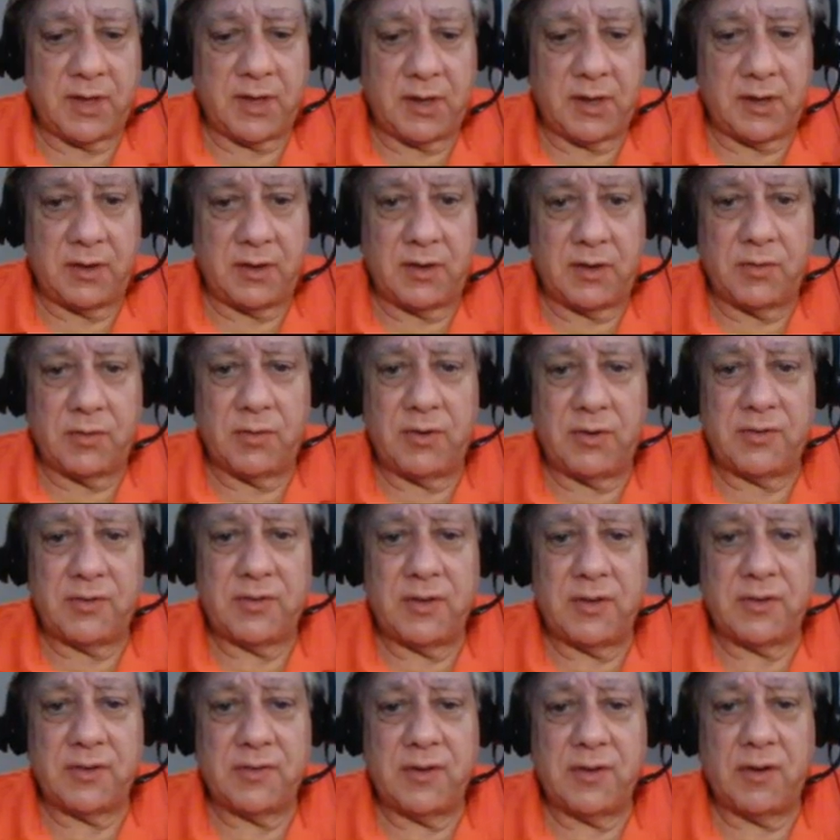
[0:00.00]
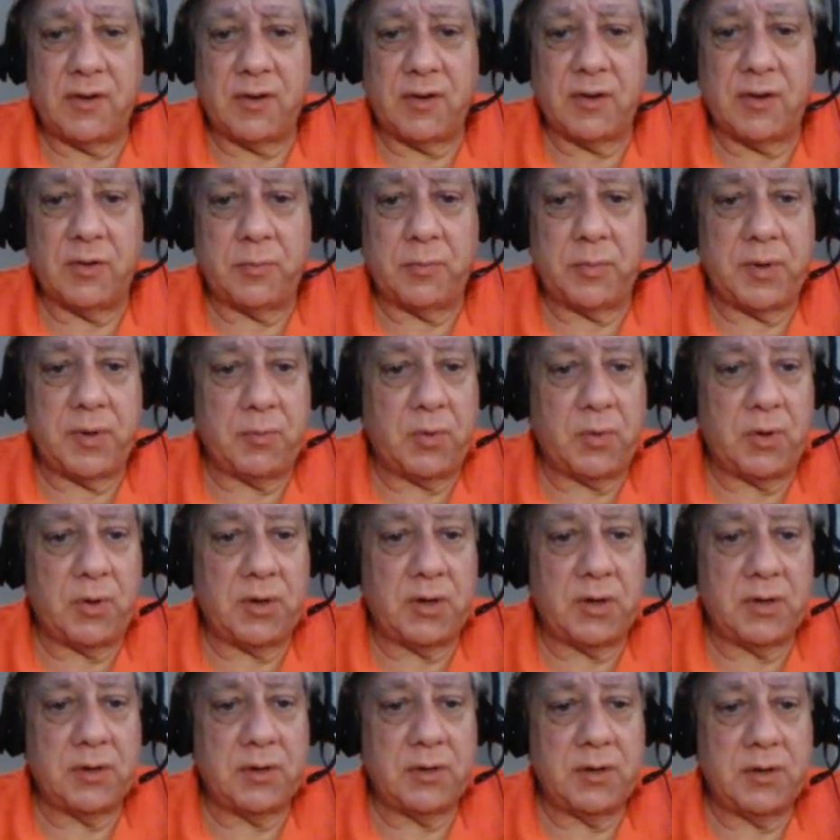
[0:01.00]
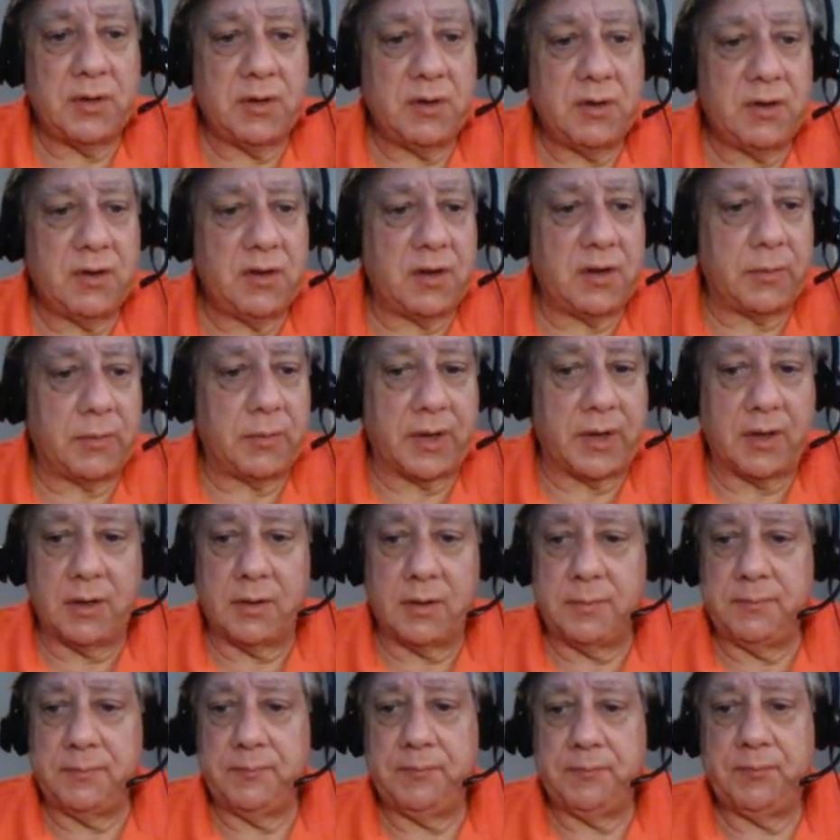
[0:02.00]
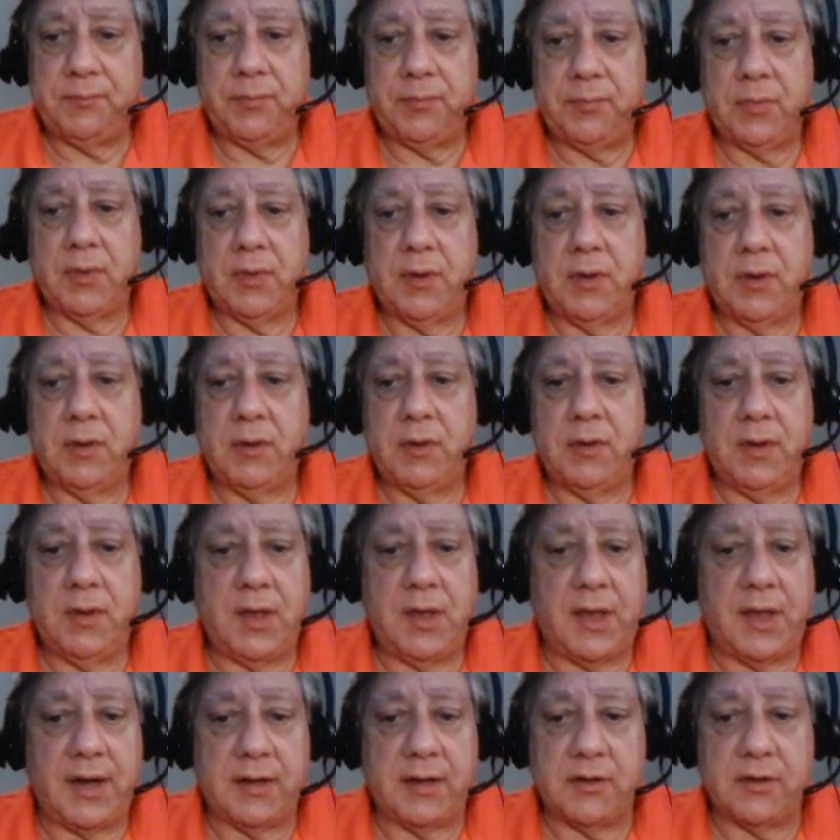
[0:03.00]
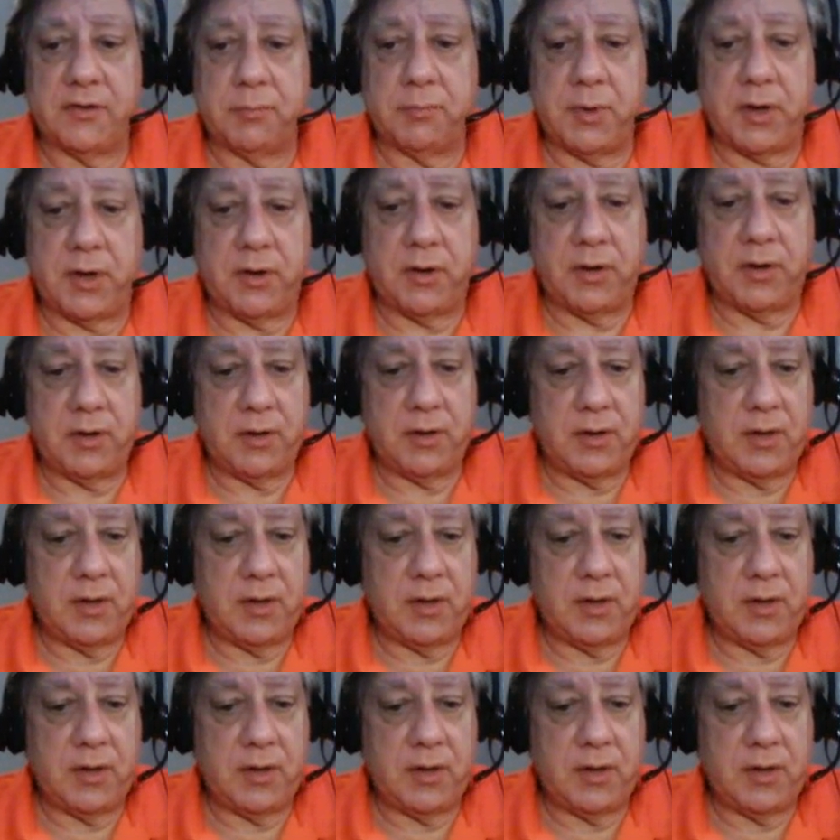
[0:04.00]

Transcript: I can increase this here a little bit more. There we go. Yeah, that looks better.